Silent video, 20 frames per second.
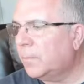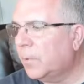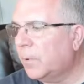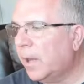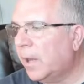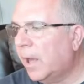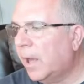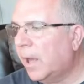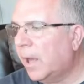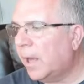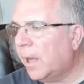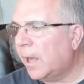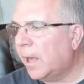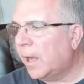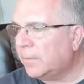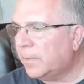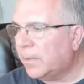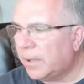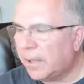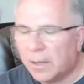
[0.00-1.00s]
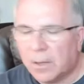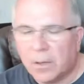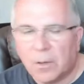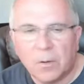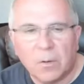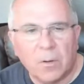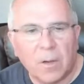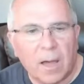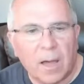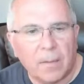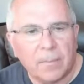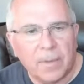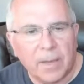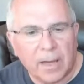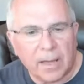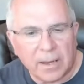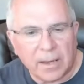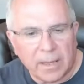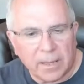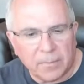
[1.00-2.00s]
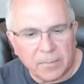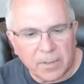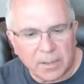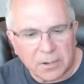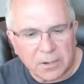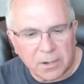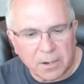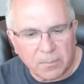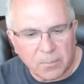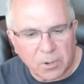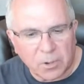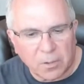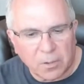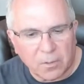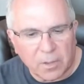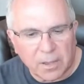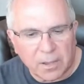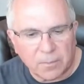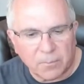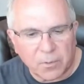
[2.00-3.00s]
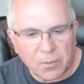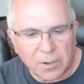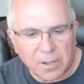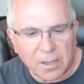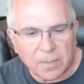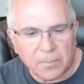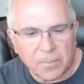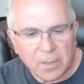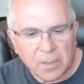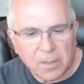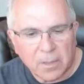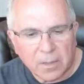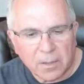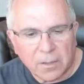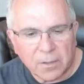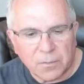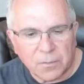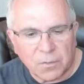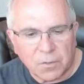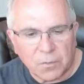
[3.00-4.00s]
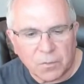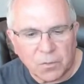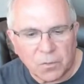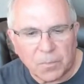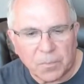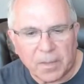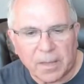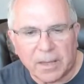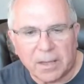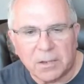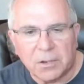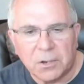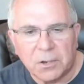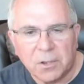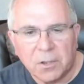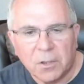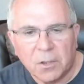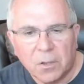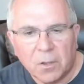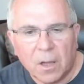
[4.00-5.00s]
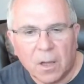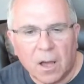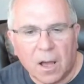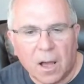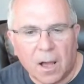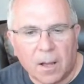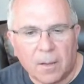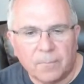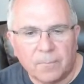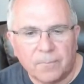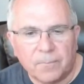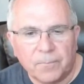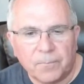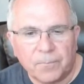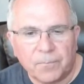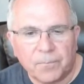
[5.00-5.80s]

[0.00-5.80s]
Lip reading: put out a great video about Hamvention. I'm going to go ahead and bring up his YouTube page. Let's